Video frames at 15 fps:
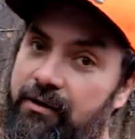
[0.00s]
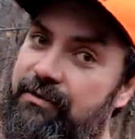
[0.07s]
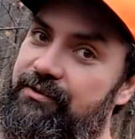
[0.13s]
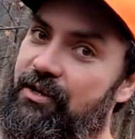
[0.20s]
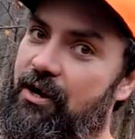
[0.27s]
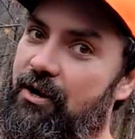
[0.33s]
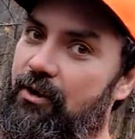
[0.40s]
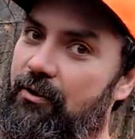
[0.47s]

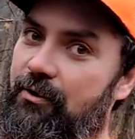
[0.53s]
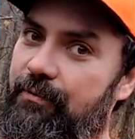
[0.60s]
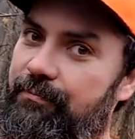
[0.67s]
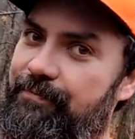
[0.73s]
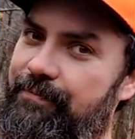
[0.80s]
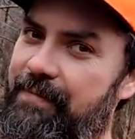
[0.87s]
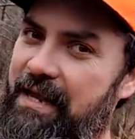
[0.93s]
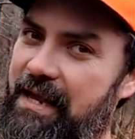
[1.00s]
So
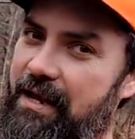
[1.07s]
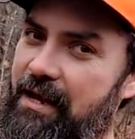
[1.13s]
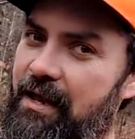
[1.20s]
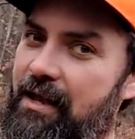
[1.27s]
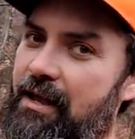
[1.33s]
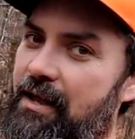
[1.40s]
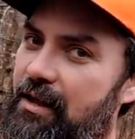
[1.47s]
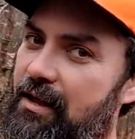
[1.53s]

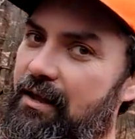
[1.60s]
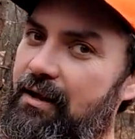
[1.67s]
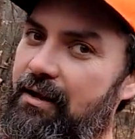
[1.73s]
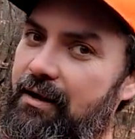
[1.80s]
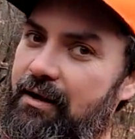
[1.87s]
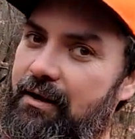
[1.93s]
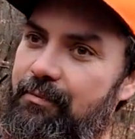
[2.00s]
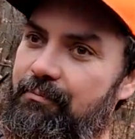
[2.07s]

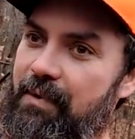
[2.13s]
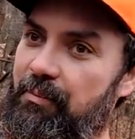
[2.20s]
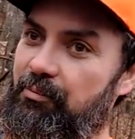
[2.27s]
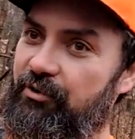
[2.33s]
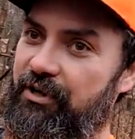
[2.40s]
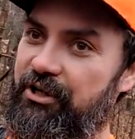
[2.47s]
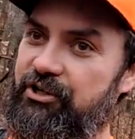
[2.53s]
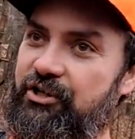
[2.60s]
my
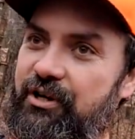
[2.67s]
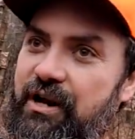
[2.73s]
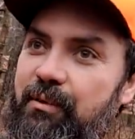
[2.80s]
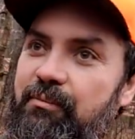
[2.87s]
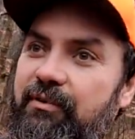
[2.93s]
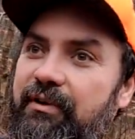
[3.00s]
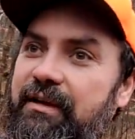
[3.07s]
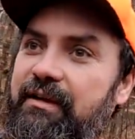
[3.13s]
prediction, I
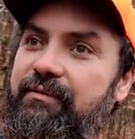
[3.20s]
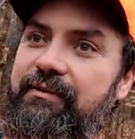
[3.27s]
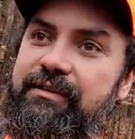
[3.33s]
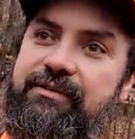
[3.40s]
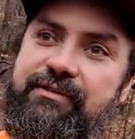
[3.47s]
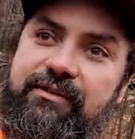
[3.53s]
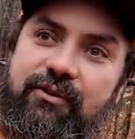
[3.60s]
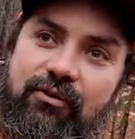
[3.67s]
believe,
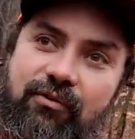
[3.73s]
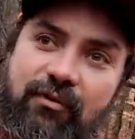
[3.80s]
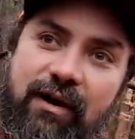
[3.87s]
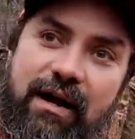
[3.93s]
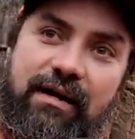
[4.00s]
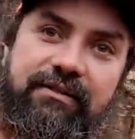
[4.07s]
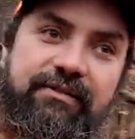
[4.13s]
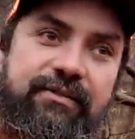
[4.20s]
is
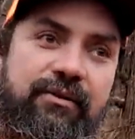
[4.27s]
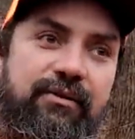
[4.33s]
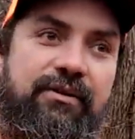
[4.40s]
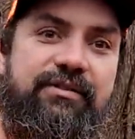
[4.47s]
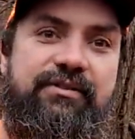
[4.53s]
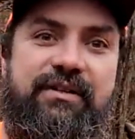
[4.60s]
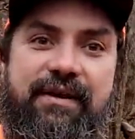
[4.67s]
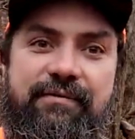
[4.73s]
correct. There
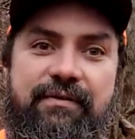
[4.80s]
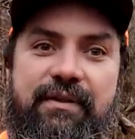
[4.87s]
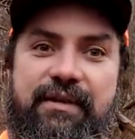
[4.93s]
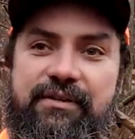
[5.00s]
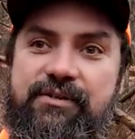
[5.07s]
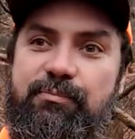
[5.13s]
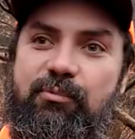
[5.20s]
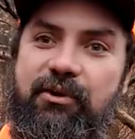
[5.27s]
is
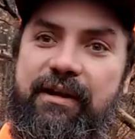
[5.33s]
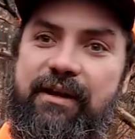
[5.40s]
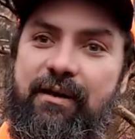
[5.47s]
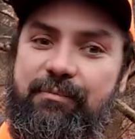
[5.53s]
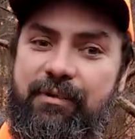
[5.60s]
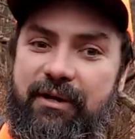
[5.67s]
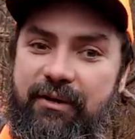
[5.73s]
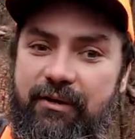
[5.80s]
definitely a spring
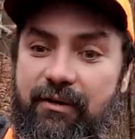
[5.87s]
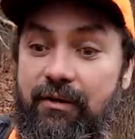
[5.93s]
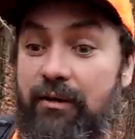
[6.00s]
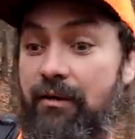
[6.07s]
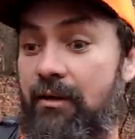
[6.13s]
up here,